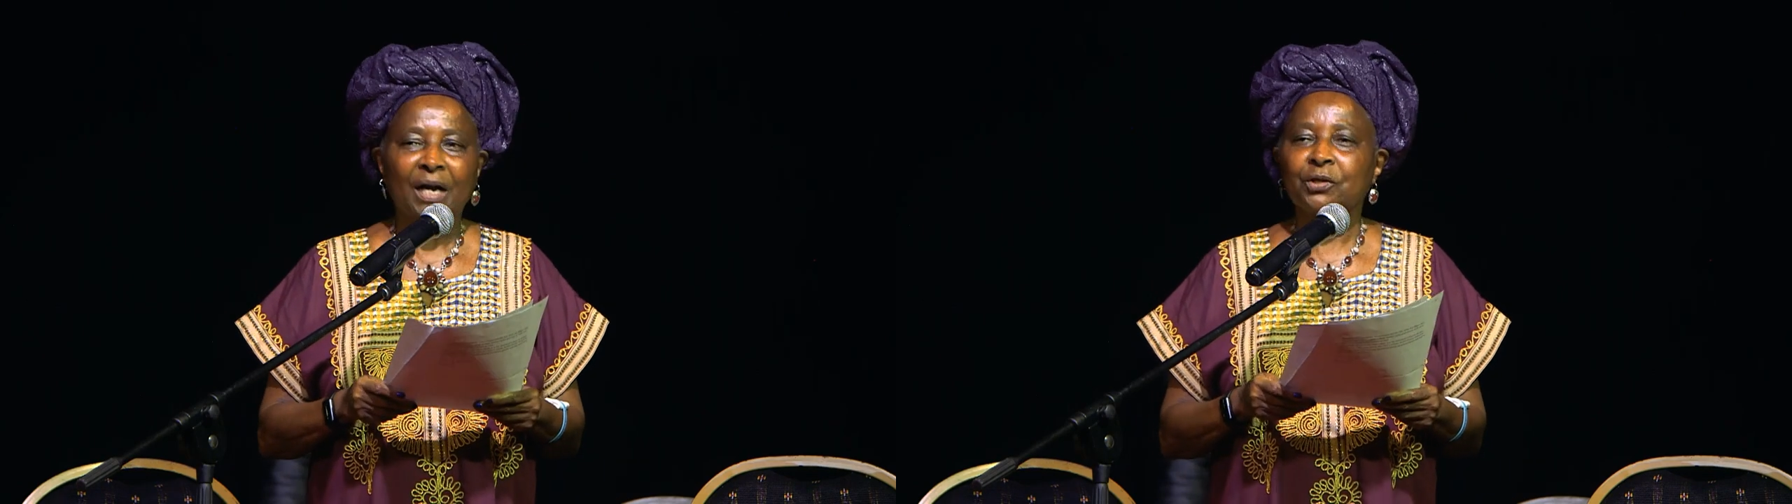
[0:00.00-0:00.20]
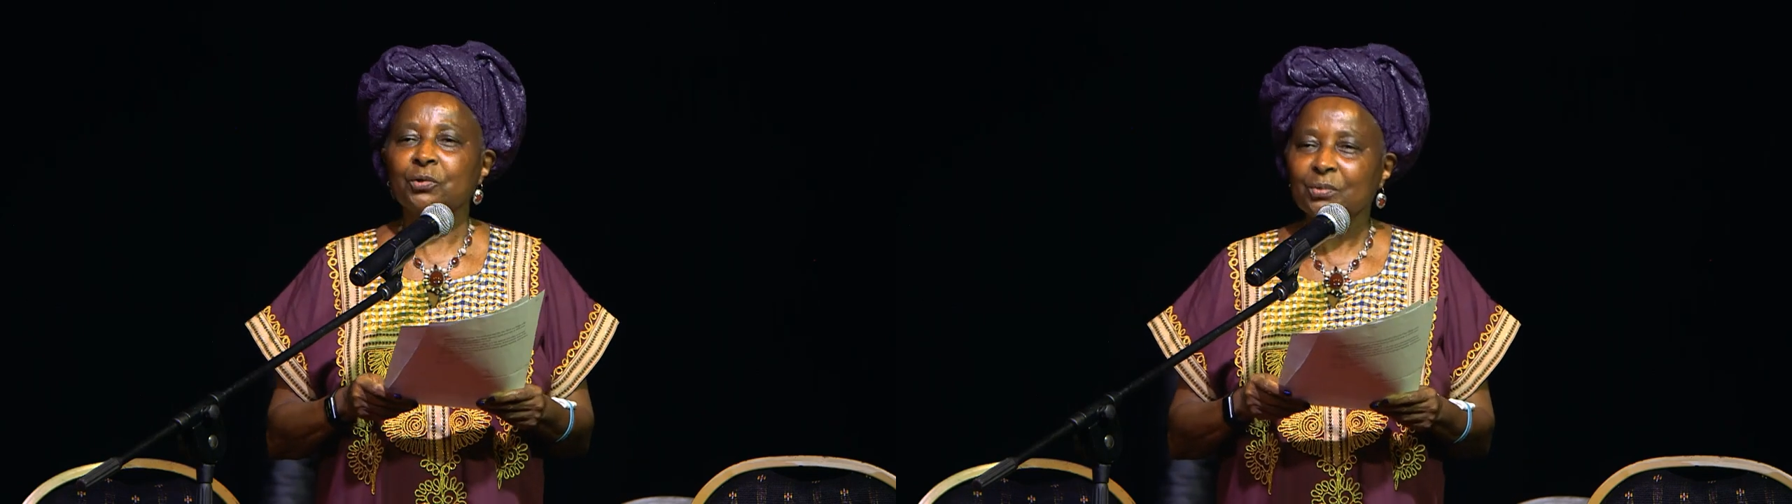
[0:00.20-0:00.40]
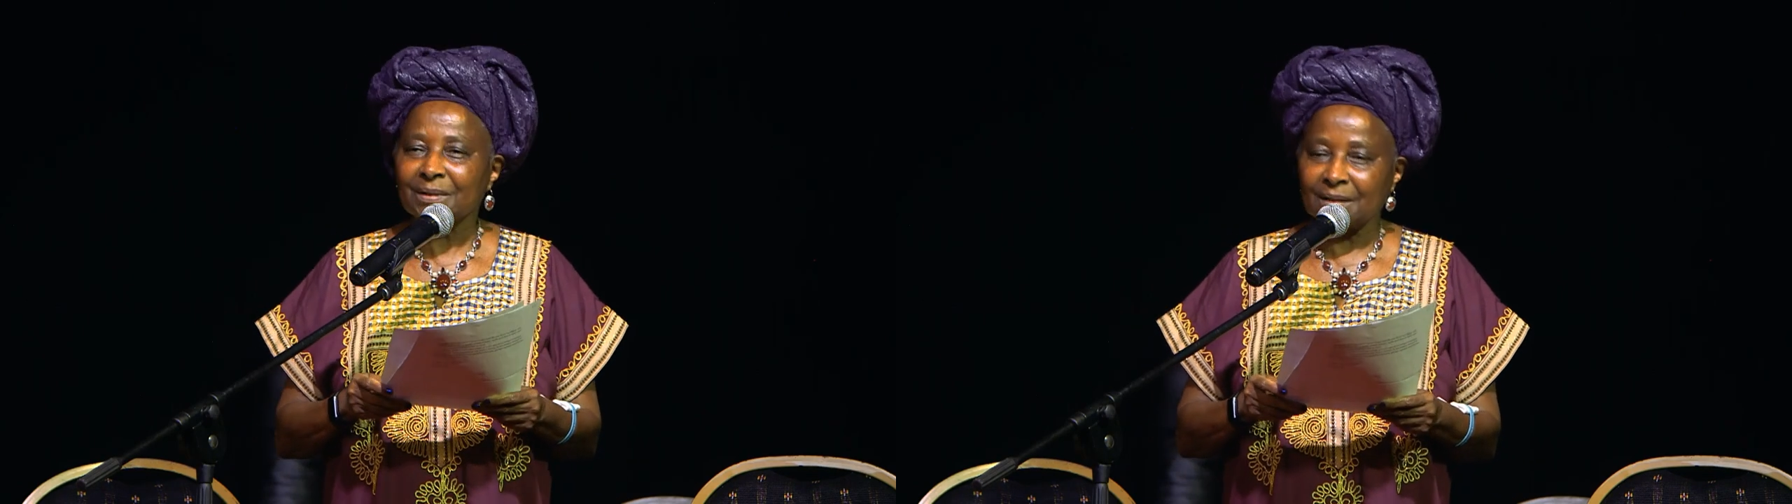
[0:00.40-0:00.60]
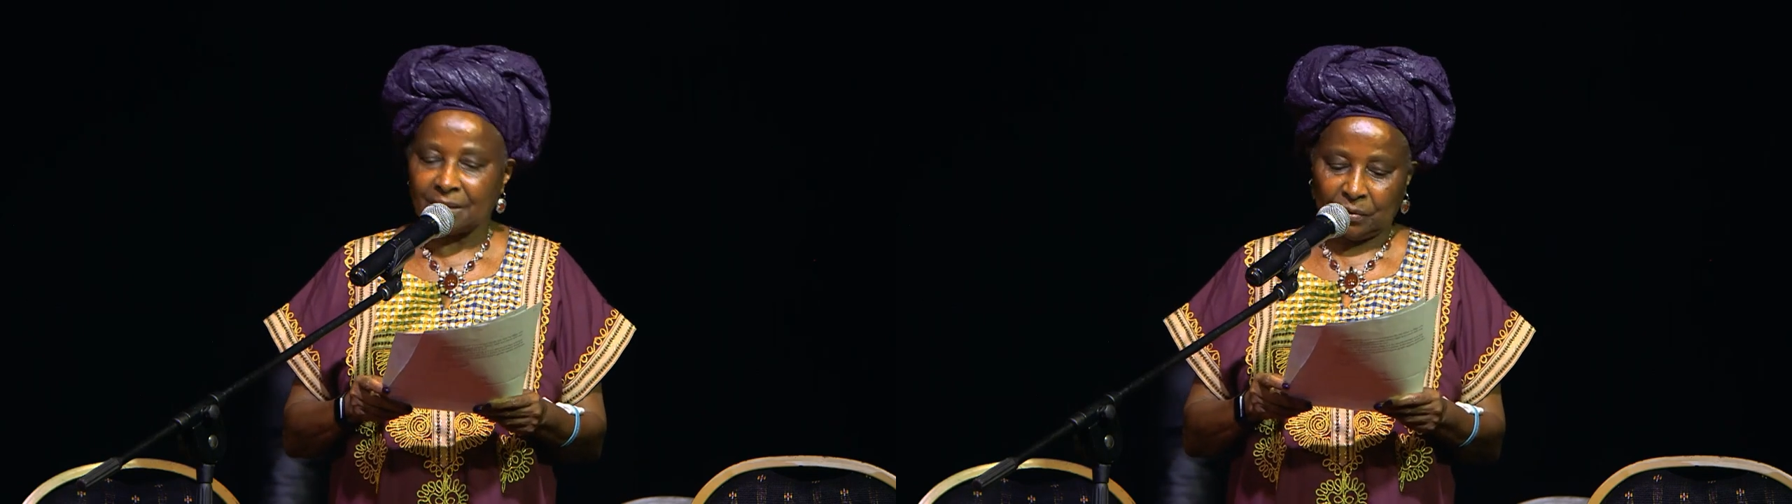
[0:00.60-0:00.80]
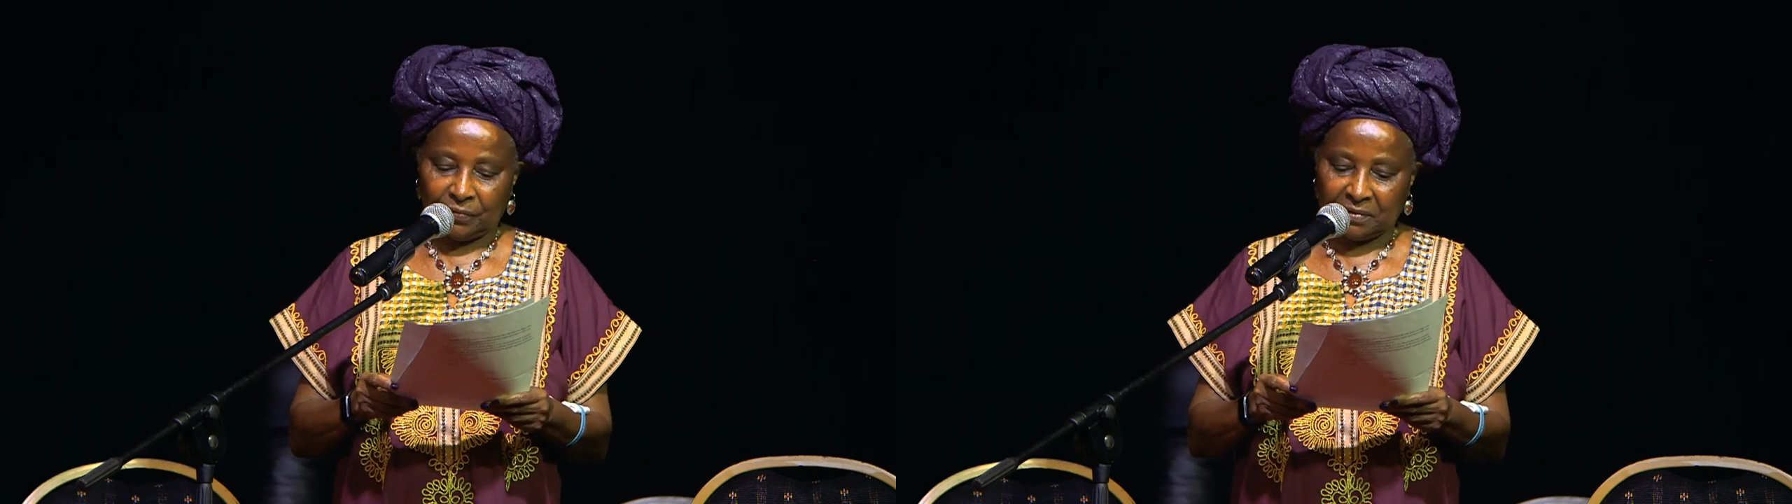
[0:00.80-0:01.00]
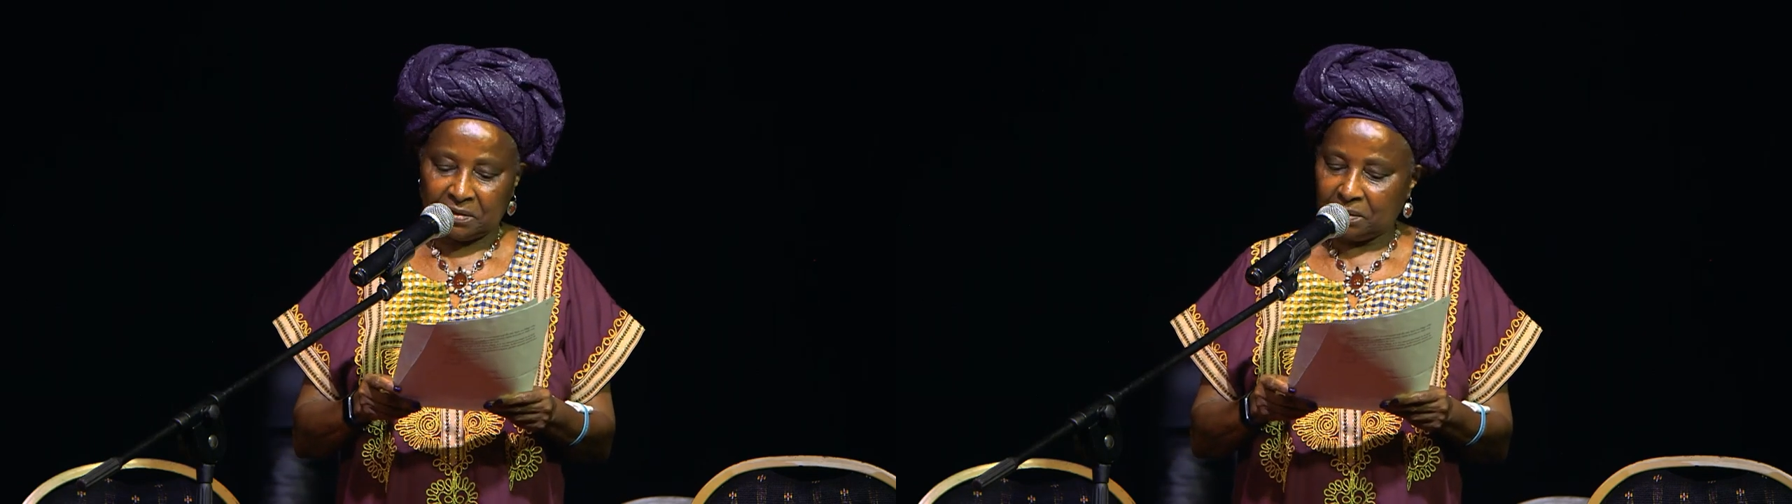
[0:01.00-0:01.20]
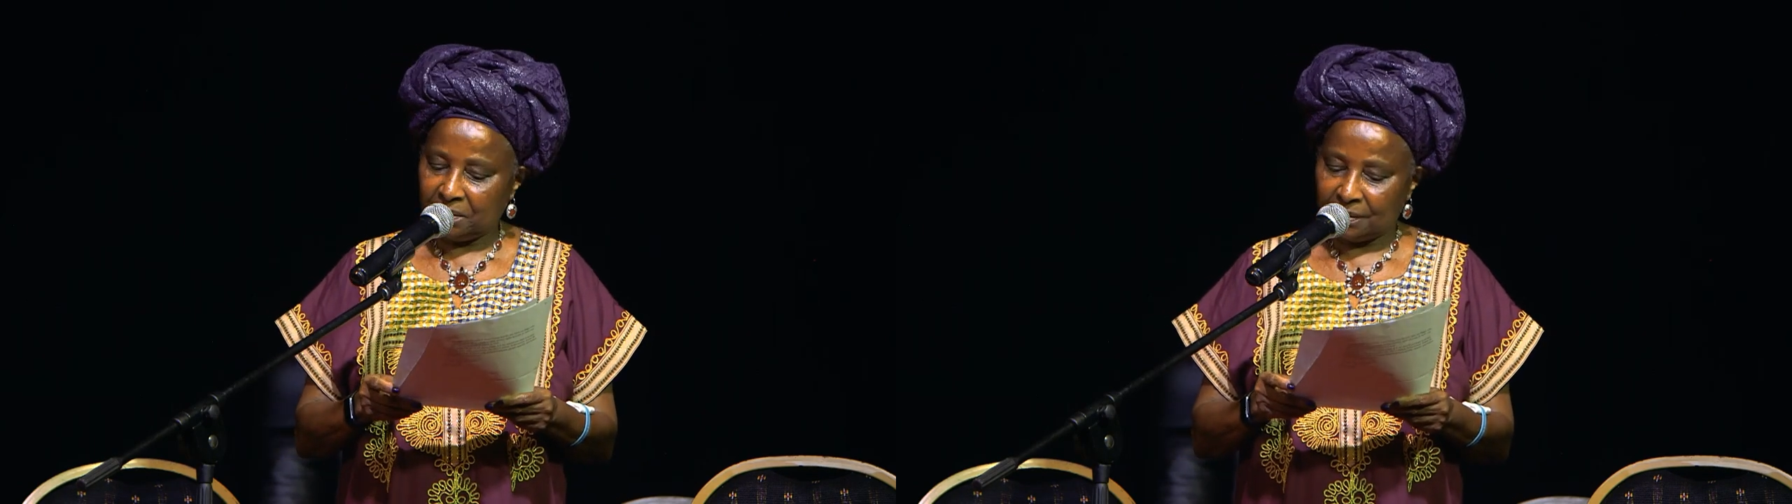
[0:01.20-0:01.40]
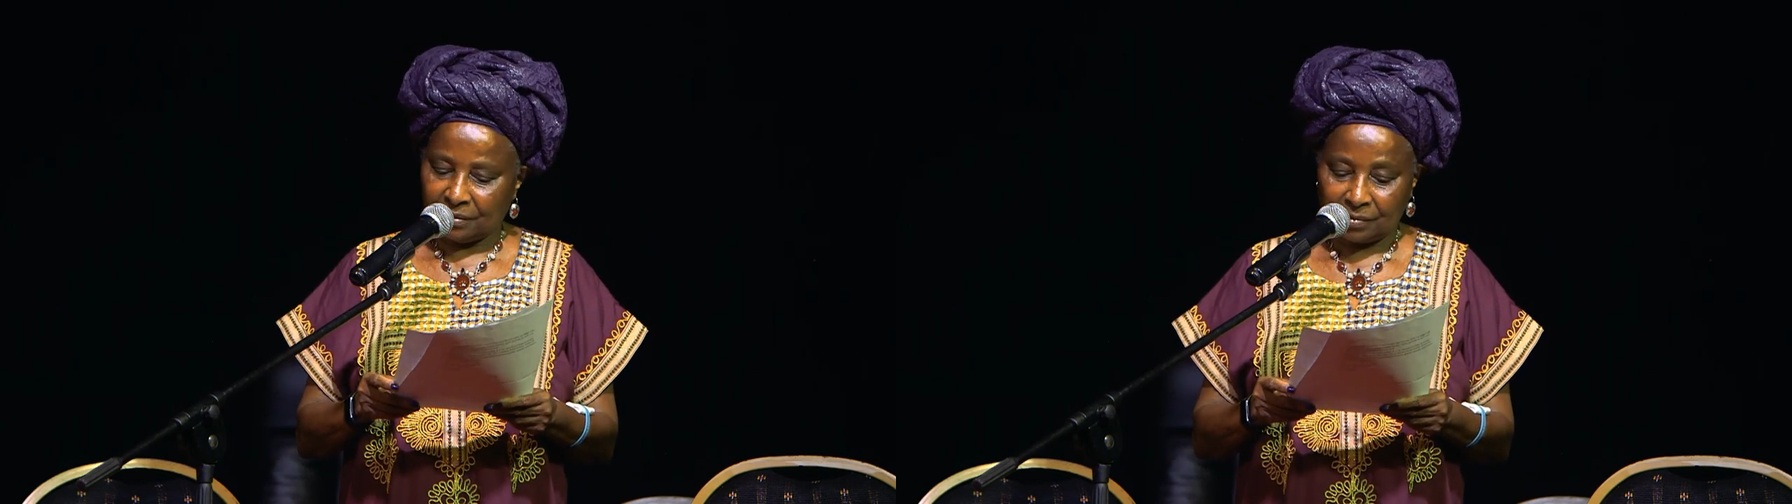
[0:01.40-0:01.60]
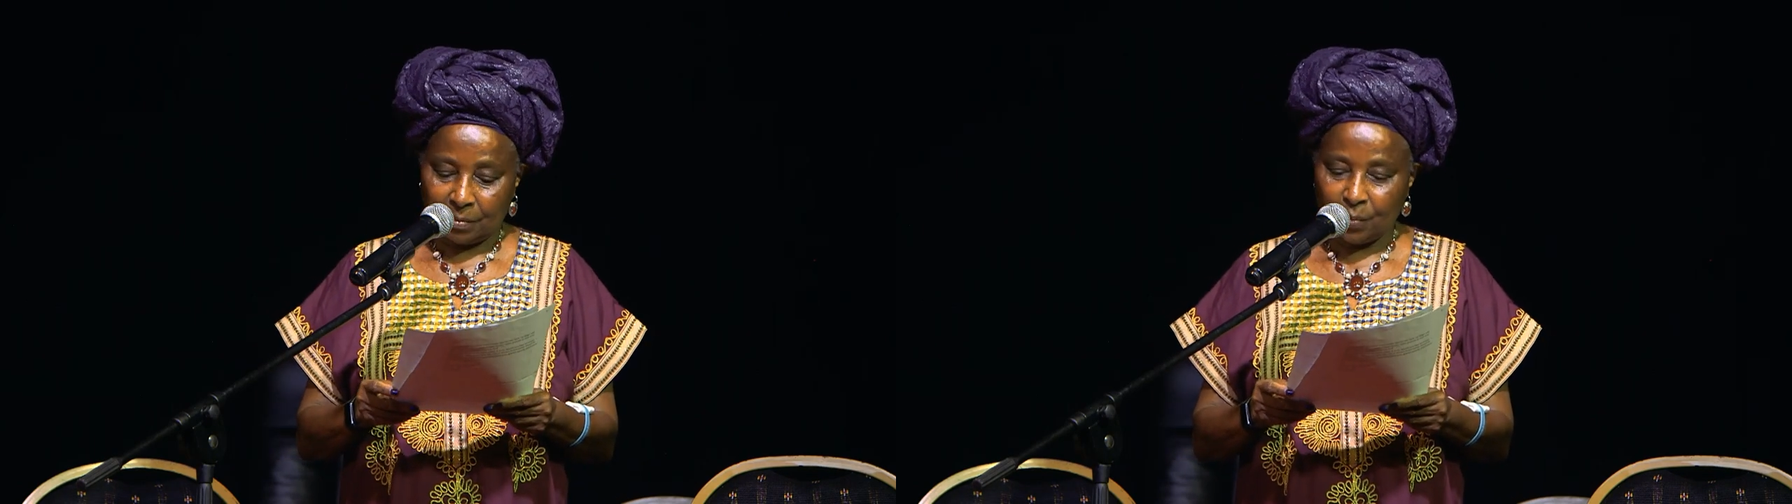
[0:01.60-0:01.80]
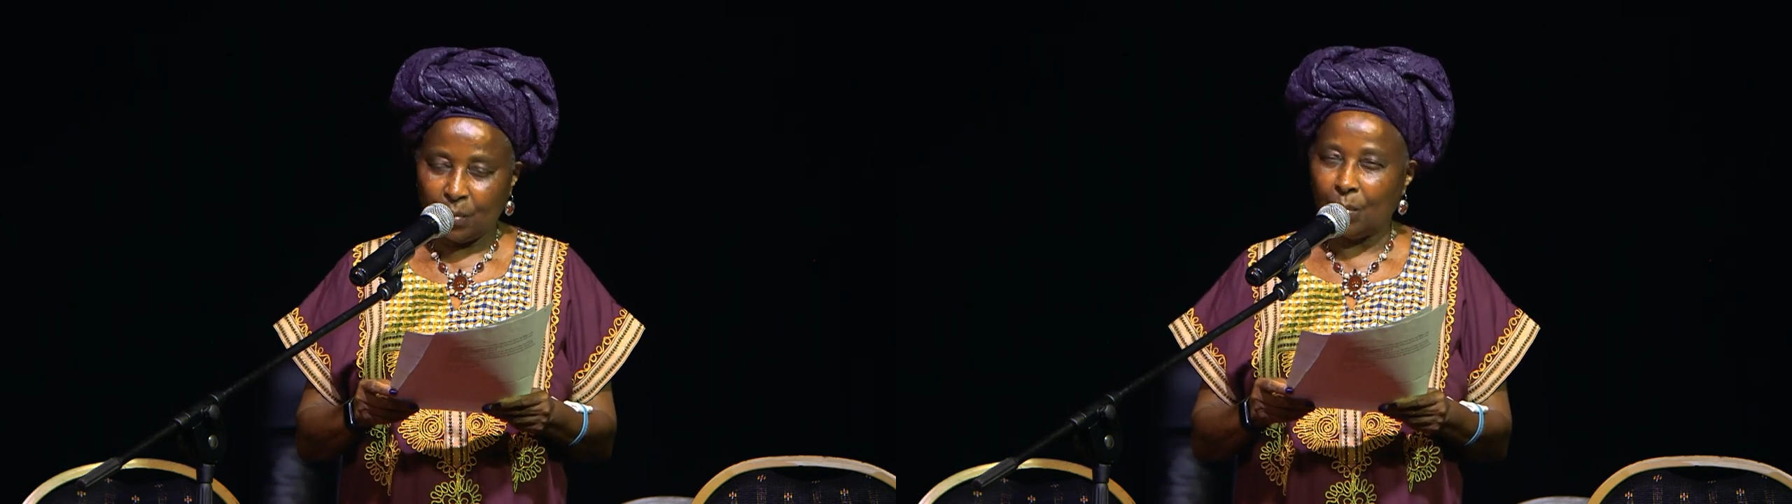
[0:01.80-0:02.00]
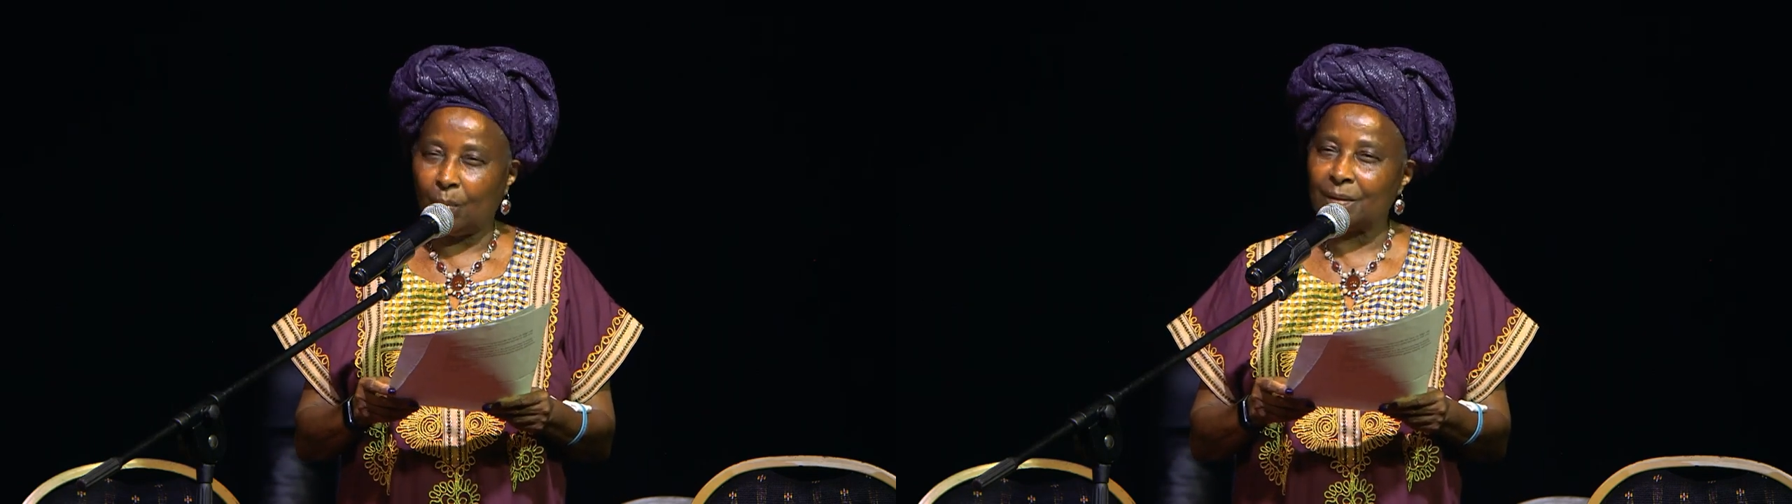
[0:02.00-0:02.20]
accuses of stirring trouble or